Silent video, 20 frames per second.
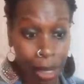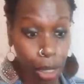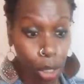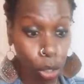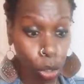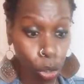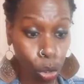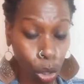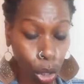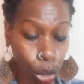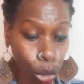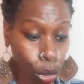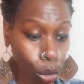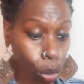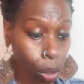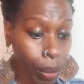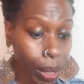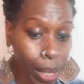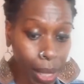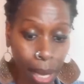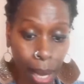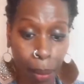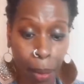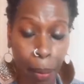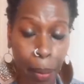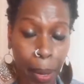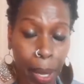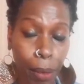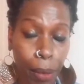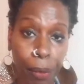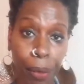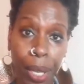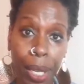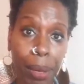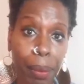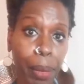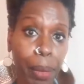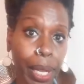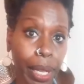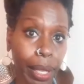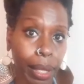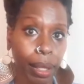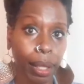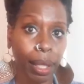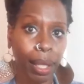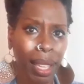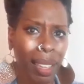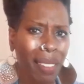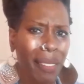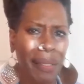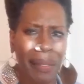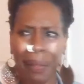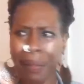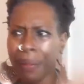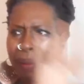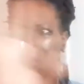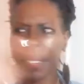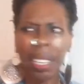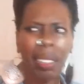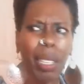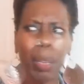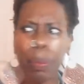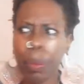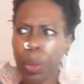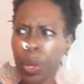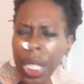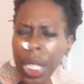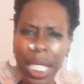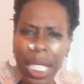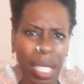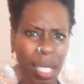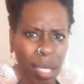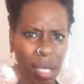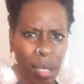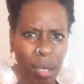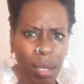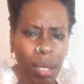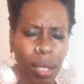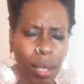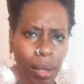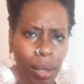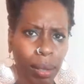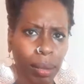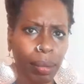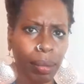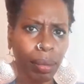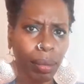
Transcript: did a story time about a friend of mine. Very pretty sister.